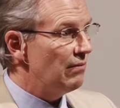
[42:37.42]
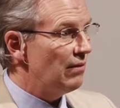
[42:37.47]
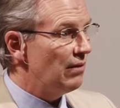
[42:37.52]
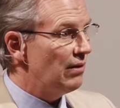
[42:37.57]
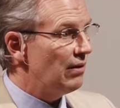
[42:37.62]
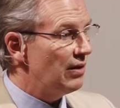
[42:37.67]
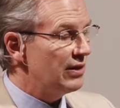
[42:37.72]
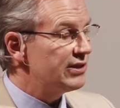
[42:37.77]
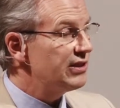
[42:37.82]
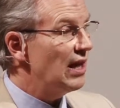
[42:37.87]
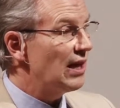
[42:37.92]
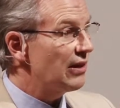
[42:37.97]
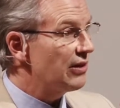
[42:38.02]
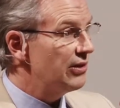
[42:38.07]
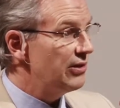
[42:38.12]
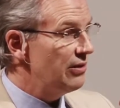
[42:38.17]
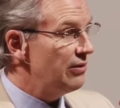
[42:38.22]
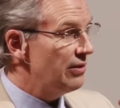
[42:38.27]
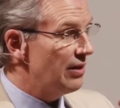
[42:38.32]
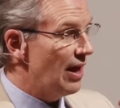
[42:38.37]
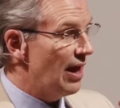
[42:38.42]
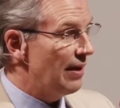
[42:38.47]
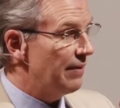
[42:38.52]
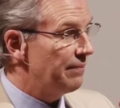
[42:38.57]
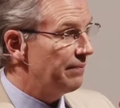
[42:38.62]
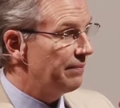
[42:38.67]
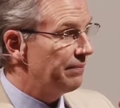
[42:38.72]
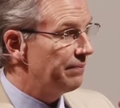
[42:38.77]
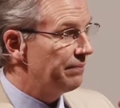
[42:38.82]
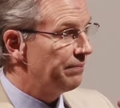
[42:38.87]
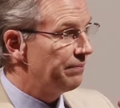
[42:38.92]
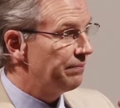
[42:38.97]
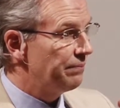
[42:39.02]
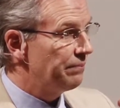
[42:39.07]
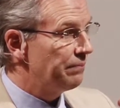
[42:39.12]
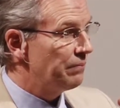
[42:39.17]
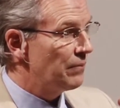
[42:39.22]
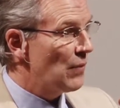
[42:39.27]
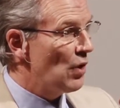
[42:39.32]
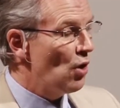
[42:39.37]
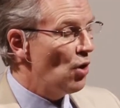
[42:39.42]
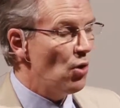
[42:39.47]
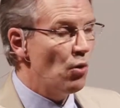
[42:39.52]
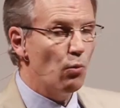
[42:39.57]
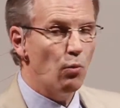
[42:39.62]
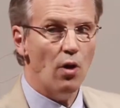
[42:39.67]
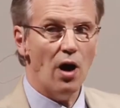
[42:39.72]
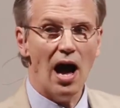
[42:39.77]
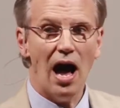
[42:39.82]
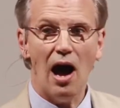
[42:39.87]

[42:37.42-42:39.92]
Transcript: uh, it's not going to do that. Well,